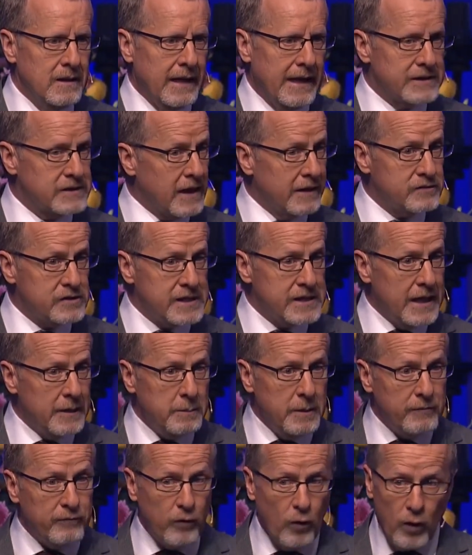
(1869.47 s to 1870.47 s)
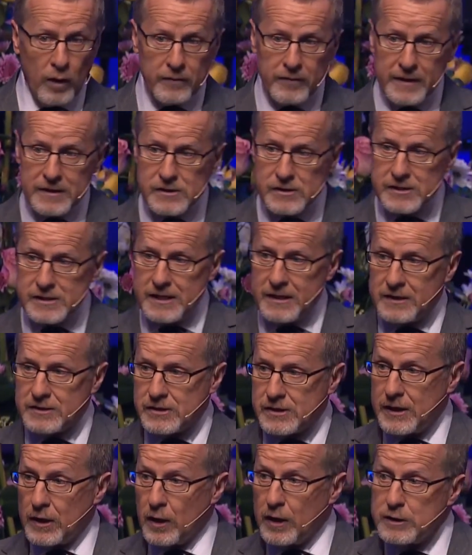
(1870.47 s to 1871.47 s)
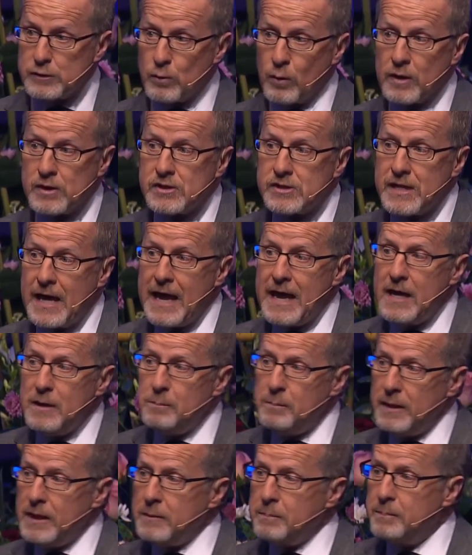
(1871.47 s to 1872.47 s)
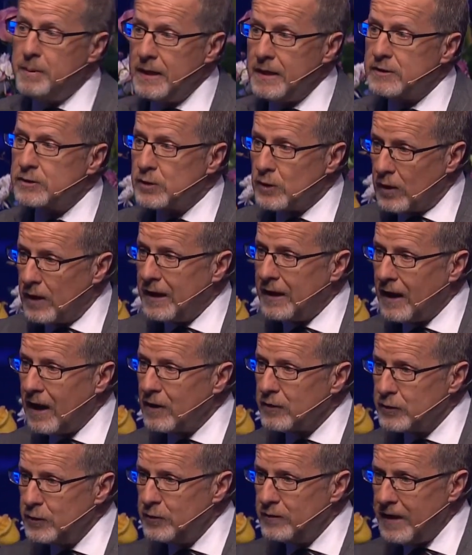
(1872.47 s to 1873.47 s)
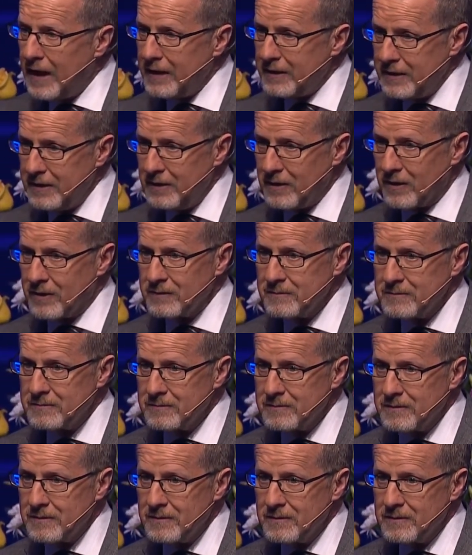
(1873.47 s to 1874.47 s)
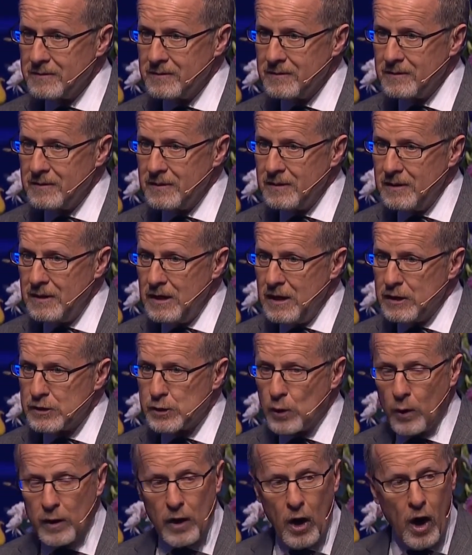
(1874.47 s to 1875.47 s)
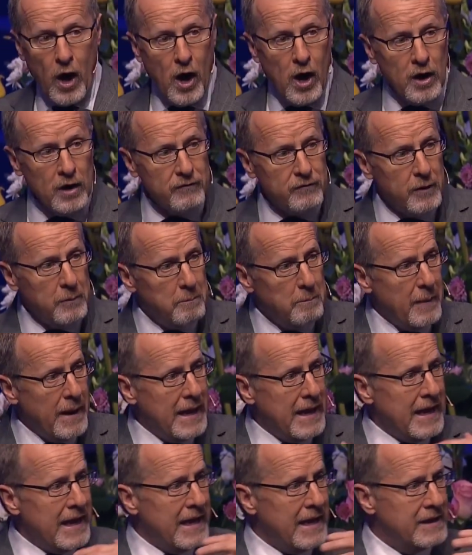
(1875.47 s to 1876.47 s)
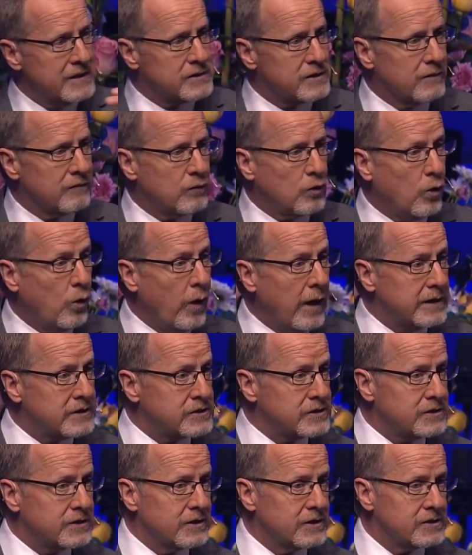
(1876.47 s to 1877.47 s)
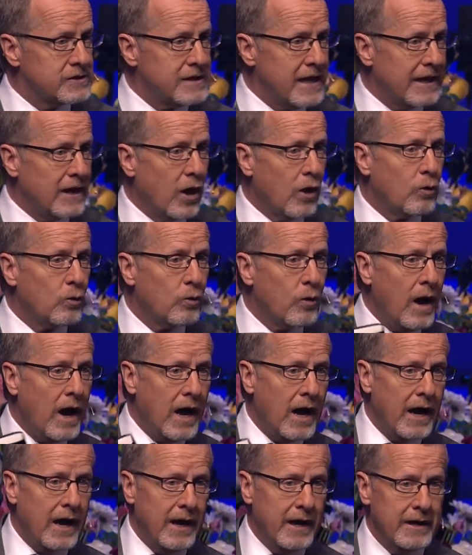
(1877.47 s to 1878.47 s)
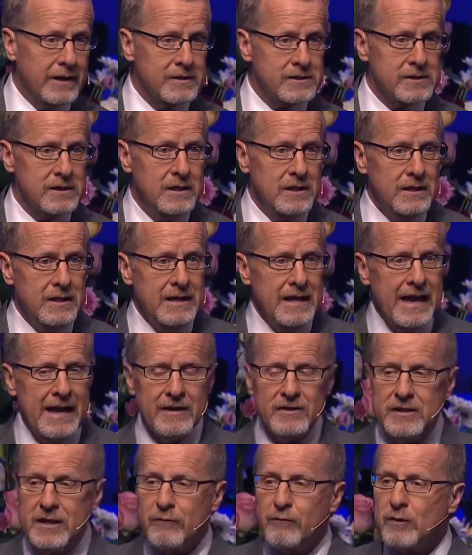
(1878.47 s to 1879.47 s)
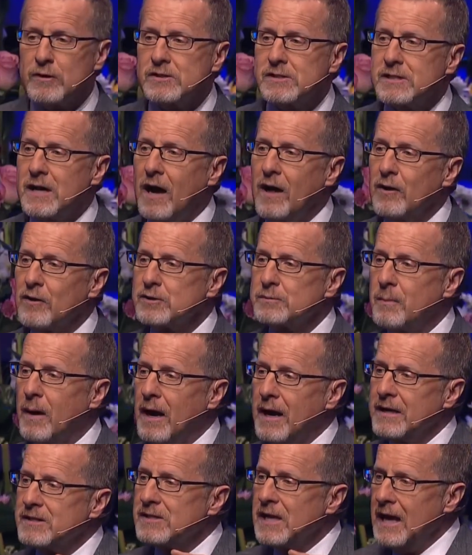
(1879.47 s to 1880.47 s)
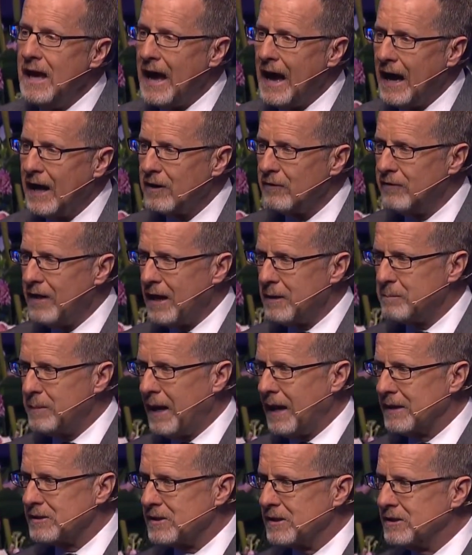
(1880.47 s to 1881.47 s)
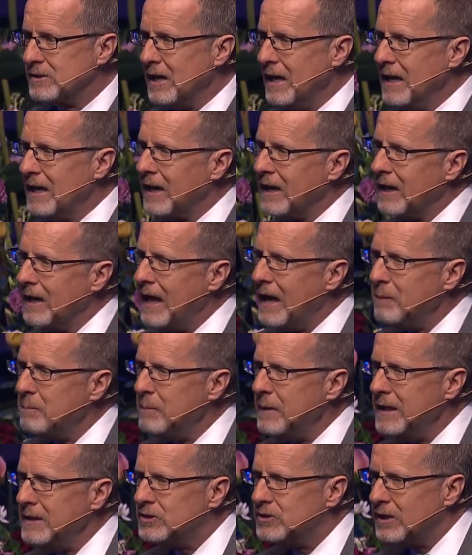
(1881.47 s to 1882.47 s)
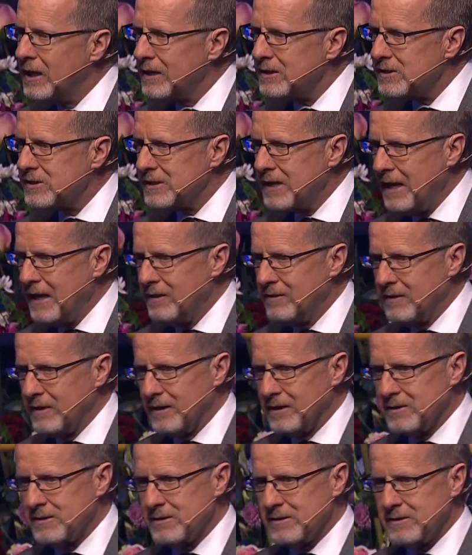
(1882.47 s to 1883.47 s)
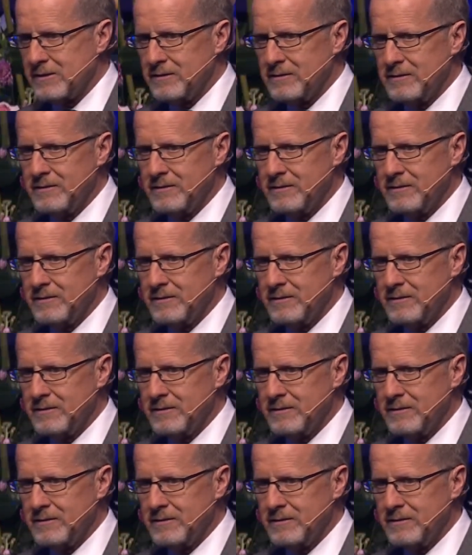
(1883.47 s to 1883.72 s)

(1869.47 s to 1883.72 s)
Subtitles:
As I've said before in this series, we're staying big picture, and I'll do that here. So in all of the maze of questions that arise in different scholars' minds out of that passage, let me just say this.